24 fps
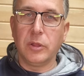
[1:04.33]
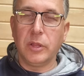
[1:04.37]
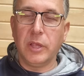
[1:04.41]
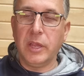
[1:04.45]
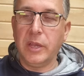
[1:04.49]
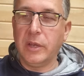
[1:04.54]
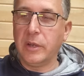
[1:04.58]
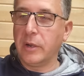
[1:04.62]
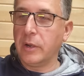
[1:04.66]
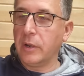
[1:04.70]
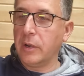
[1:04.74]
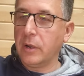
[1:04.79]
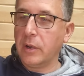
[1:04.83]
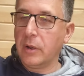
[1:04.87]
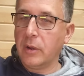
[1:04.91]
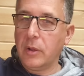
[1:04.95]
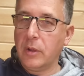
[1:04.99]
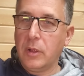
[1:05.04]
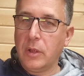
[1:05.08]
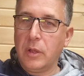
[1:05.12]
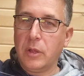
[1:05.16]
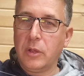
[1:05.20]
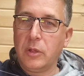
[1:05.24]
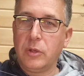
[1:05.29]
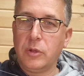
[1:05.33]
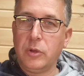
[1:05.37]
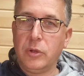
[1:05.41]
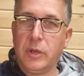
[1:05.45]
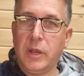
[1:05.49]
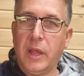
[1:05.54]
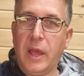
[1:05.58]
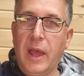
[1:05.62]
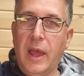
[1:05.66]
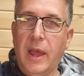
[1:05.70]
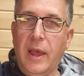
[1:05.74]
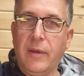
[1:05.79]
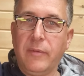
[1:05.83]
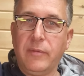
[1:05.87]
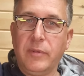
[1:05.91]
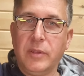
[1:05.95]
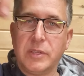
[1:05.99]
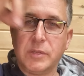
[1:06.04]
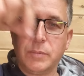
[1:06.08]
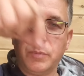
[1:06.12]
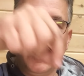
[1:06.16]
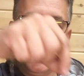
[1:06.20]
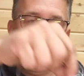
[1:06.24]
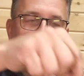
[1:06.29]
leader could have
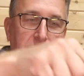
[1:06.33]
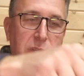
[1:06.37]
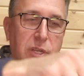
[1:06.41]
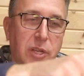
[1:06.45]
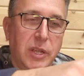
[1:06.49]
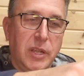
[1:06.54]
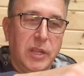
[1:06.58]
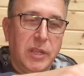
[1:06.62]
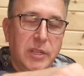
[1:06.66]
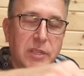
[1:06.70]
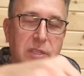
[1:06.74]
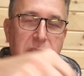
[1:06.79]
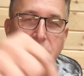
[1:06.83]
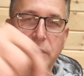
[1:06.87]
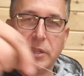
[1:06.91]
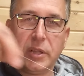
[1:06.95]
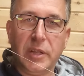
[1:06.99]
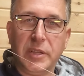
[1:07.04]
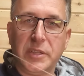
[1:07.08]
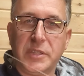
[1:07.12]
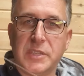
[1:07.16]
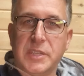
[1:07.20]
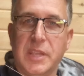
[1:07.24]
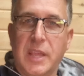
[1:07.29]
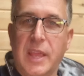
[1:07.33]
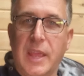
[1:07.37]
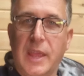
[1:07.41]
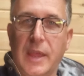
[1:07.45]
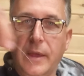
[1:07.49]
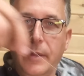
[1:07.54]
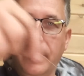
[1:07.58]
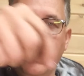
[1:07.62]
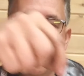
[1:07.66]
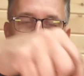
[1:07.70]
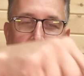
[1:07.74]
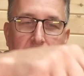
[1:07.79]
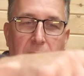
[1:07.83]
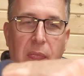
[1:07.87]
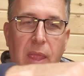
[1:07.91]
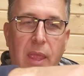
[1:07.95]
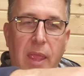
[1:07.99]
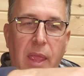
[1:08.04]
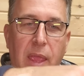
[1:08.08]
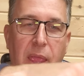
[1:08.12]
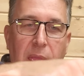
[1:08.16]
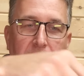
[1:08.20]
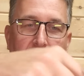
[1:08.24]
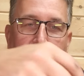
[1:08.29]
as much as, let's say,
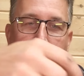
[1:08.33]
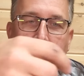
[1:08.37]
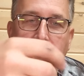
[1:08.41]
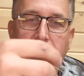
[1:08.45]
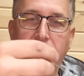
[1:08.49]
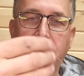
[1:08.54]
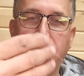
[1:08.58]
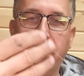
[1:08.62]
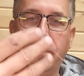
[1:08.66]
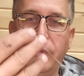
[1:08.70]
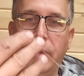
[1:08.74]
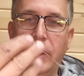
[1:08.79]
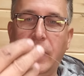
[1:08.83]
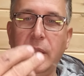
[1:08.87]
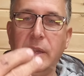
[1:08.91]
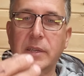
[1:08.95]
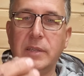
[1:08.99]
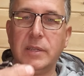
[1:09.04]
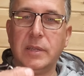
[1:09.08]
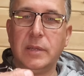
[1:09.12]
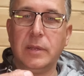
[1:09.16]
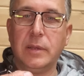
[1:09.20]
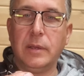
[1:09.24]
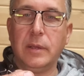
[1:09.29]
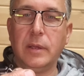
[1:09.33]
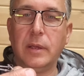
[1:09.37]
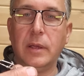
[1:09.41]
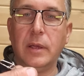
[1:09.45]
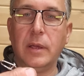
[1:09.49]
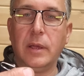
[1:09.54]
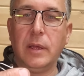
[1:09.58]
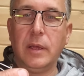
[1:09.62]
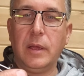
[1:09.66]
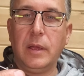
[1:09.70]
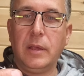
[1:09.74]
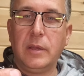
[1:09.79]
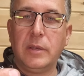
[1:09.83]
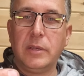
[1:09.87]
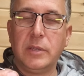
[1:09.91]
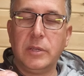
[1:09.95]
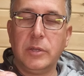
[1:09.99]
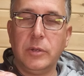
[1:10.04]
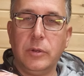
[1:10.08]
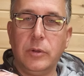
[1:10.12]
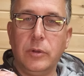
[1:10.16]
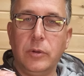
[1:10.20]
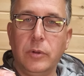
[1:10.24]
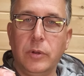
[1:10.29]
8 feet
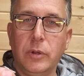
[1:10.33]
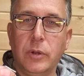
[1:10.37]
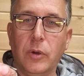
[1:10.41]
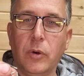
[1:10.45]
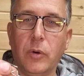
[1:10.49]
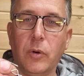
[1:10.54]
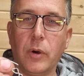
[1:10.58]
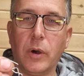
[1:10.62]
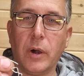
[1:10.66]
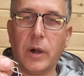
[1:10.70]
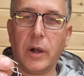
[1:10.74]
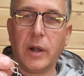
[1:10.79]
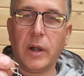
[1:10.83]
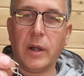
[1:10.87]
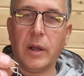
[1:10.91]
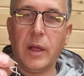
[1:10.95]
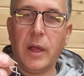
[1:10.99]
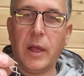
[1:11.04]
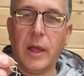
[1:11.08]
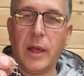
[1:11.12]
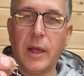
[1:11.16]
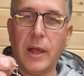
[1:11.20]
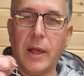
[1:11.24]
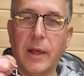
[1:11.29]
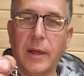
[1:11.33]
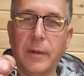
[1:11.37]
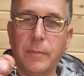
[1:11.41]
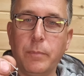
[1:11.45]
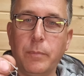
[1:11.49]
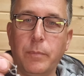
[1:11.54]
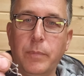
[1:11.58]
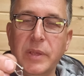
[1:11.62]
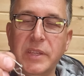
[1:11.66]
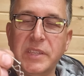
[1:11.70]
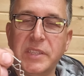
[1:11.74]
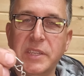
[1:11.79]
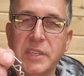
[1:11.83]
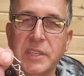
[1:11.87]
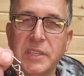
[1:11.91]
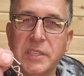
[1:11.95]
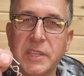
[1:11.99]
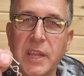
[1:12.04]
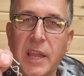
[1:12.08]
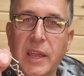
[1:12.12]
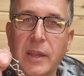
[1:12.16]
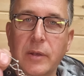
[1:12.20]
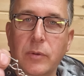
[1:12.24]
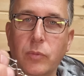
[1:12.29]
to your
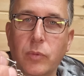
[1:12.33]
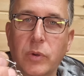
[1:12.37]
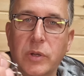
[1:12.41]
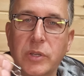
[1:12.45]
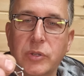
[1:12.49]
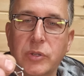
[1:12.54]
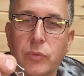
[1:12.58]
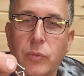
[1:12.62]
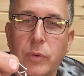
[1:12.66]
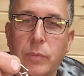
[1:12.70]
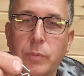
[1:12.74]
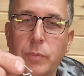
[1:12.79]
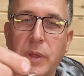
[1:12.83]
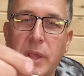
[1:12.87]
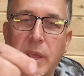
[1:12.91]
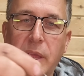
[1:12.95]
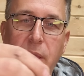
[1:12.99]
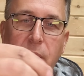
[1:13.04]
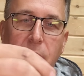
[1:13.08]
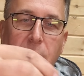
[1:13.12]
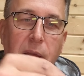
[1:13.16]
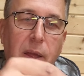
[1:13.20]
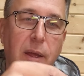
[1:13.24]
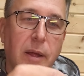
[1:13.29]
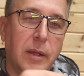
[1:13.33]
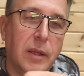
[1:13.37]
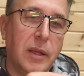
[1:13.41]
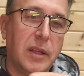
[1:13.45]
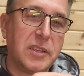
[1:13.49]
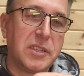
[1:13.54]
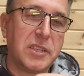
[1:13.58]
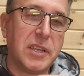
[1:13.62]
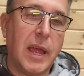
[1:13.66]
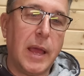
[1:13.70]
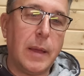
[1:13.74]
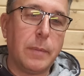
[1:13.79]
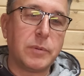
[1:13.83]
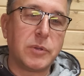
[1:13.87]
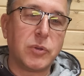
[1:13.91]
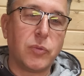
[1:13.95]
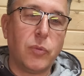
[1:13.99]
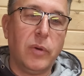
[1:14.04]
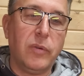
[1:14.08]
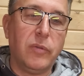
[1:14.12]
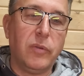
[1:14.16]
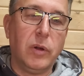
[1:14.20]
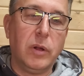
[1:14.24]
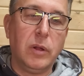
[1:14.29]
business end, which would be a snap
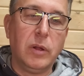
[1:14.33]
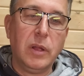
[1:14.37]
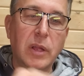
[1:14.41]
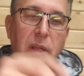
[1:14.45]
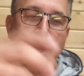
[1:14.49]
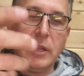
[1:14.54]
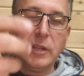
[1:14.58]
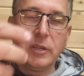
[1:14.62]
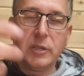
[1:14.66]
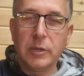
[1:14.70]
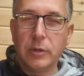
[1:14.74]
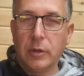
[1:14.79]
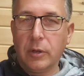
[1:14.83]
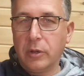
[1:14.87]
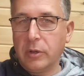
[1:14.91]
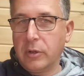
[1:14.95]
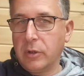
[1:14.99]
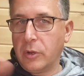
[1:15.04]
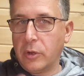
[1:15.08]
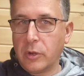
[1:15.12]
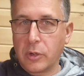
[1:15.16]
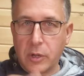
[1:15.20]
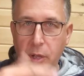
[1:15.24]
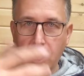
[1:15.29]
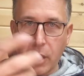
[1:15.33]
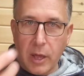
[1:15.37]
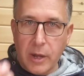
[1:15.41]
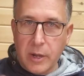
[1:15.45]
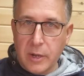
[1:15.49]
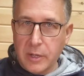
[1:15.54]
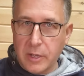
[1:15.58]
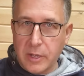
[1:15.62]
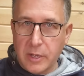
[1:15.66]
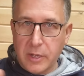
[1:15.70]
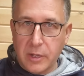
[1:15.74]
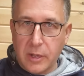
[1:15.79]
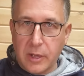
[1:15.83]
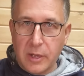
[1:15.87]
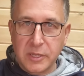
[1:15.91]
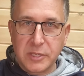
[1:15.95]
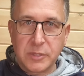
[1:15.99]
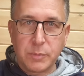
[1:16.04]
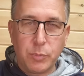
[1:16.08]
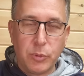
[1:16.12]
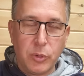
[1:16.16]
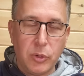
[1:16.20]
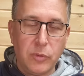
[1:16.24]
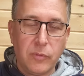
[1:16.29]
swivel to hook on a
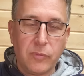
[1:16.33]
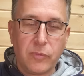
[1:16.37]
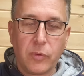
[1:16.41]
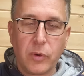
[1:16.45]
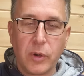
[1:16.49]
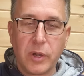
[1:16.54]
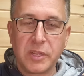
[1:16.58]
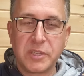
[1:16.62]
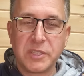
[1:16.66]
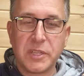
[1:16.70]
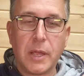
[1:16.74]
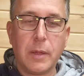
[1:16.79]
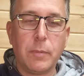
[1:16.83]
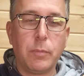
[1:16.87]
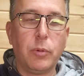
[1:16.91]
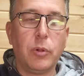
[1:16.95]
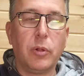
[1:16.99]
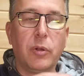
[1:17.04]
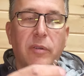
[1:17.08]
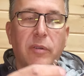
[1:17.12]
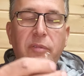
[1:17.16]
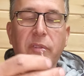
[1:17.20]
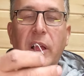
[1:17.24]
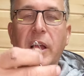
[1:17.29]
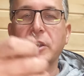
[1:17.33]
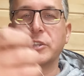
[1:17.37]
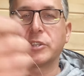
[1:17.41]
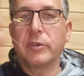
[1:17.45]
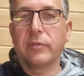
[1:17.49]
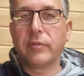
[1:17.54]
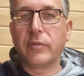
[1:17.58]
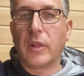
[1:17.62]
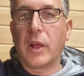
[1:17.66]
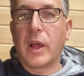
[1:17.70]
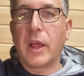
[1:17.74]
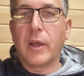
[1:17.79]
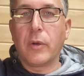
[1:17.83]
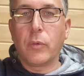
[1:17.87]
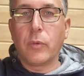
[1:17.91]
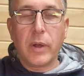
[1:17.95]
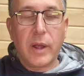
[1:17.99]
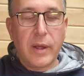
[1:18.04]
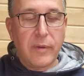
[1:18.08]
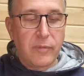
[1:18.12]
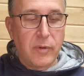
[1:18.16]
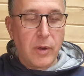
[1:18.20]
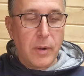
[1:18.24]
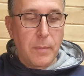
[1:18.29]
spoon, for an example, or flasher fly, or
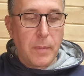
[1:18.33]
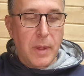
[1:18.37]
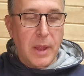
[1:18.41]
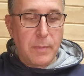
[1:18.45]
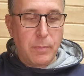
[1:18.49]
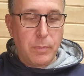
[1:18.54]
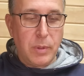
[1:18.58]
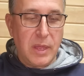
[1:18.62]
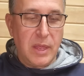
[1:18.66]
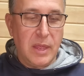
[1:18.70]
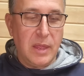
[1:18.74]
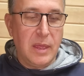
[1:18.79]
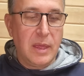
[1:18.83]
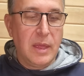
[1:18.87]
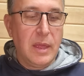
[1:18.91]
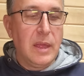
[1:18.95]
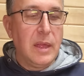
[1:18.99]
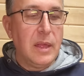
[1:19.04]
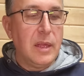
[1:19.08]
whatever it might be